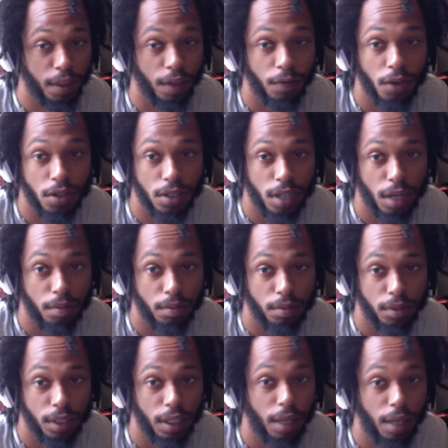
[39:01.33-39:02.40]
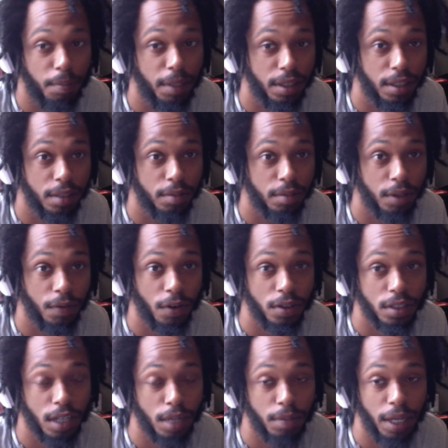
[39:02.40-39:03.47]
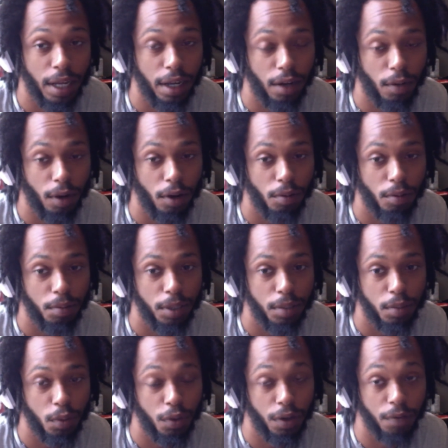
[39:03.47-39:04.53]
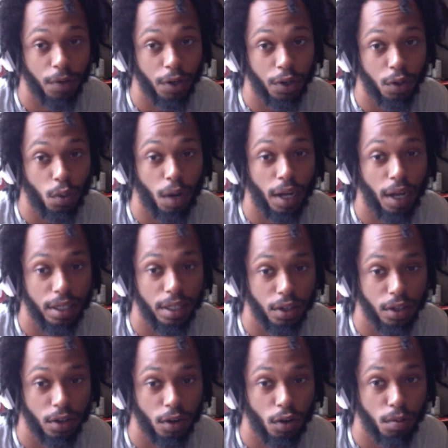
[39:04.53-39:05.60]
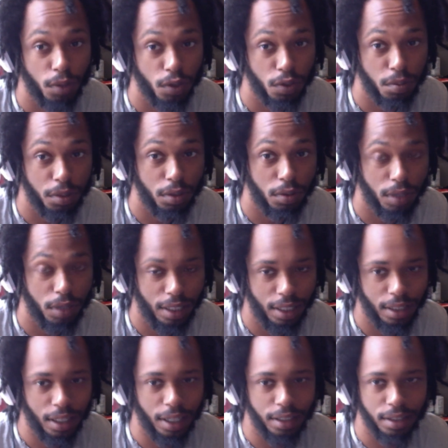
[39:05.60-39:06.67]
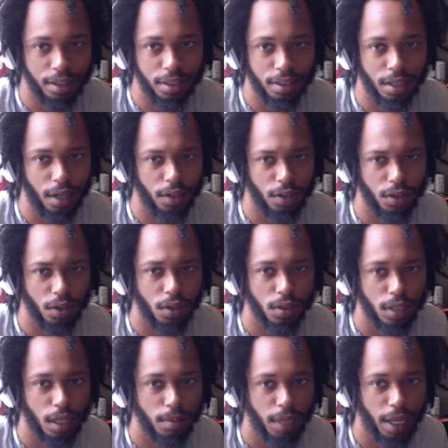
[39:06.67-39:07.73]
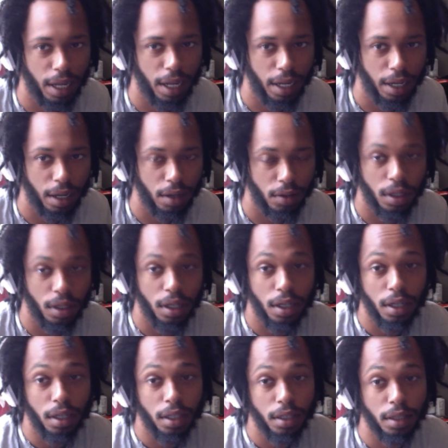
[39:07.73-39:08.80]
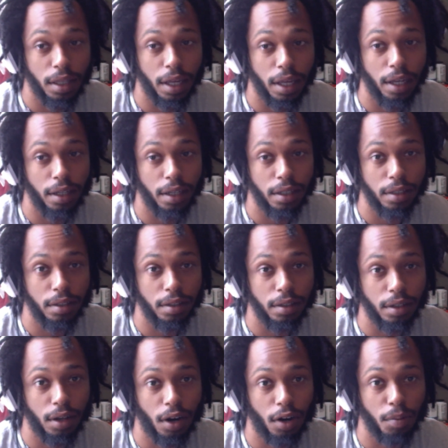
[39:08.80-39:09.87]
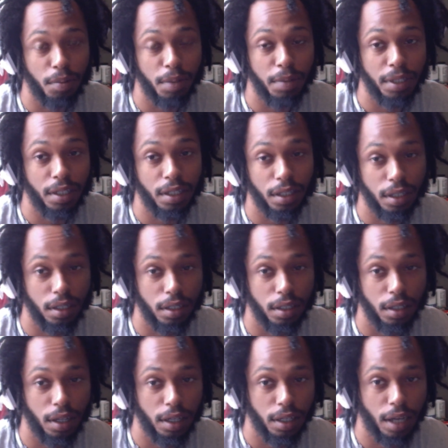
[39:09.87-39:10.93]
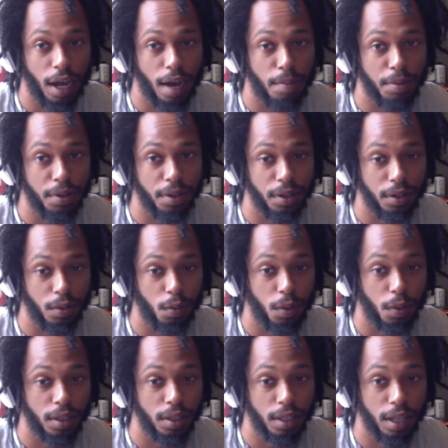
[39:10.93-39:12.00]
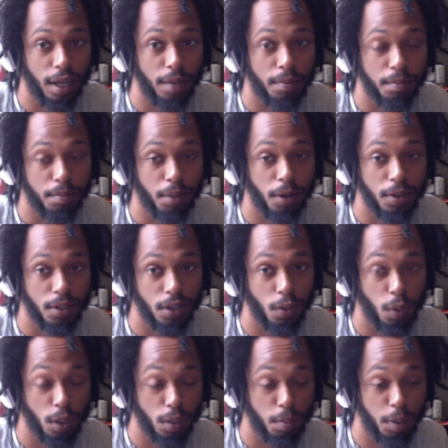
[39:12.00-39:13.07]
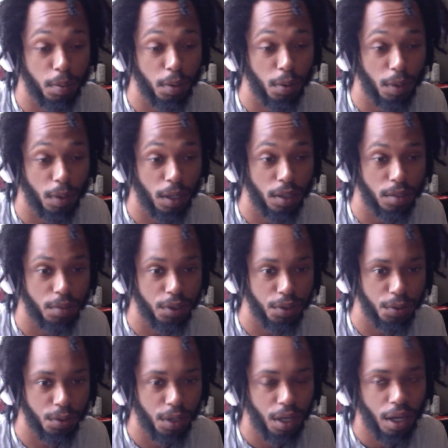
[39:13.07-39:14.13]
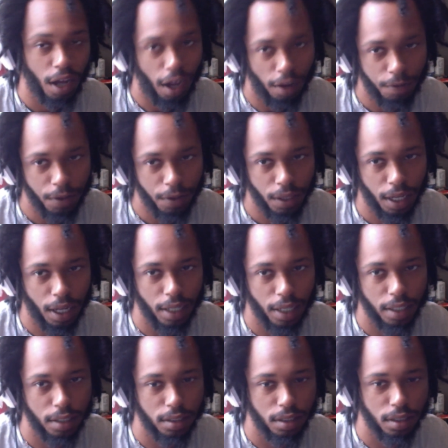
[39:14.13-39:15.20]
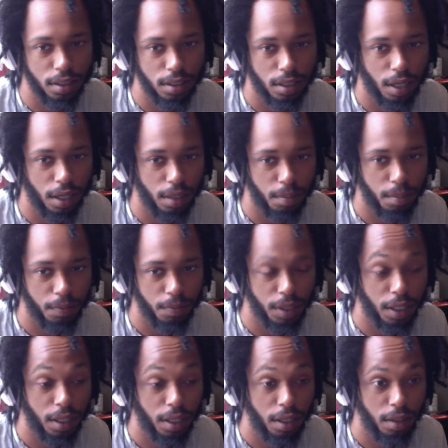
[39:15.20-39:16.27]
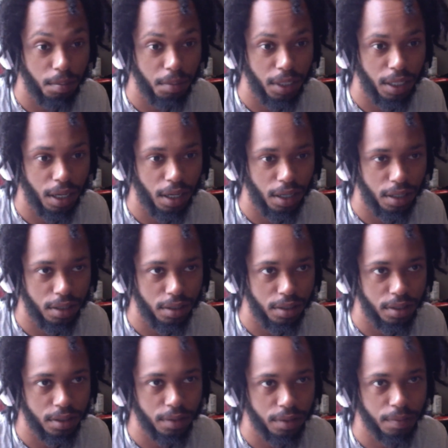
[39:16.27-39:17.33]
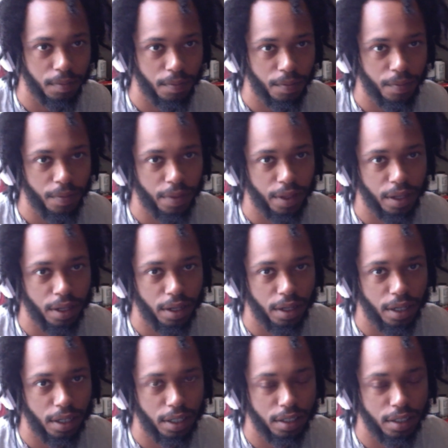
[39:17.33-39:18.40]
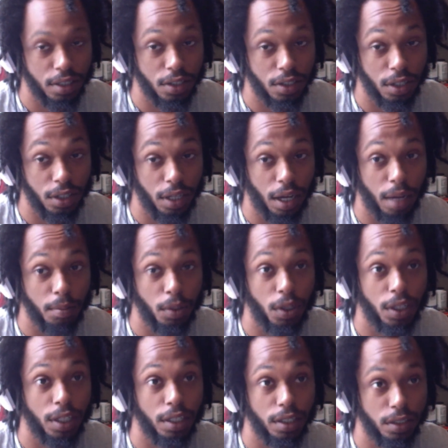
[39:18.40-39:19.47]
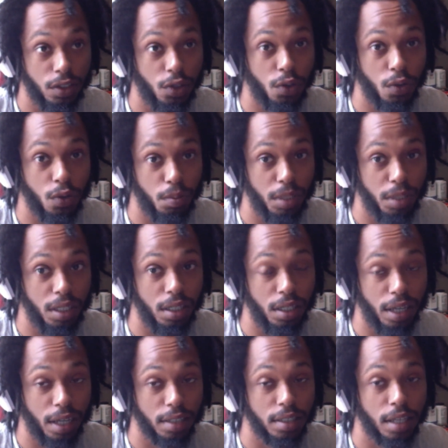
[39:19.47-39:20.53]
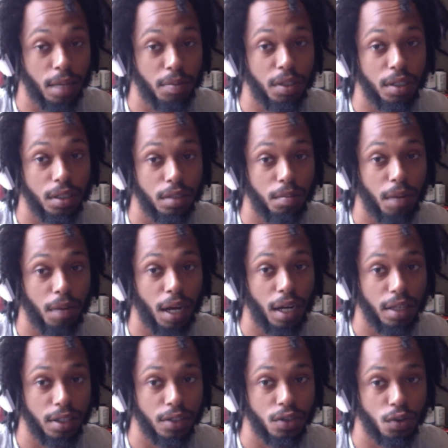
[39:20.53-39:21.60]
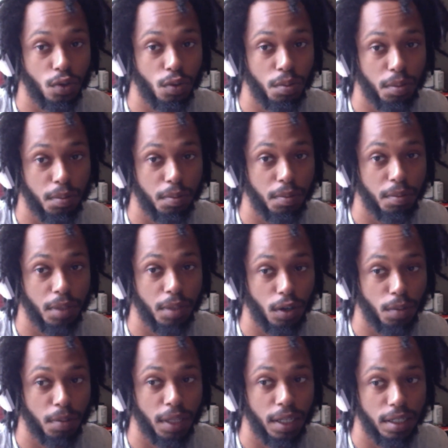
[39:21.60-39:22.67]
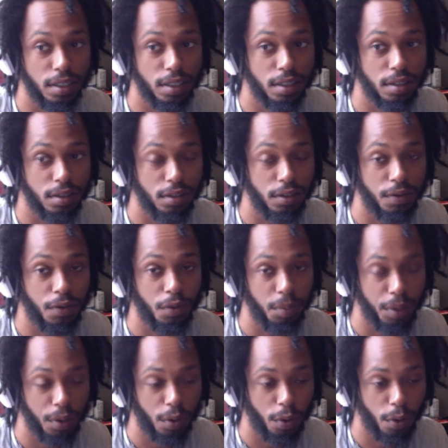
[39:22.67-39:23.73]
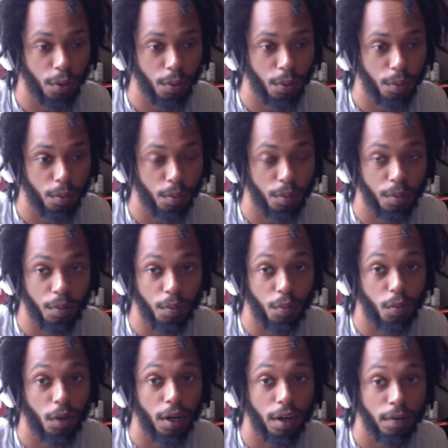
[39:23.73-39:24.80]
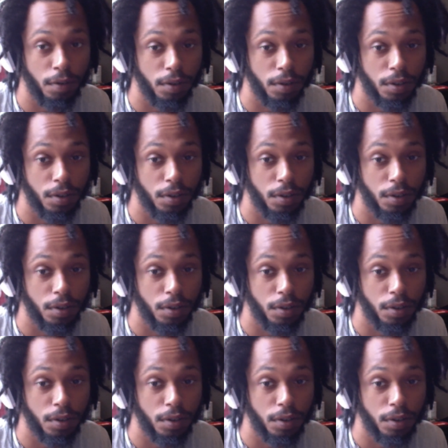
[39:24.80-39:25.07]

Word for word: first time they meet them, the first time they hang around people, they're very quiet, they're almost mute, and then like the second or third time they hang out, they are mimicking and copying what that person or what the people around them do. I feel like I get into the same thing because essentially I'm looking to be accepted by this group or place, you feel me, or whatever.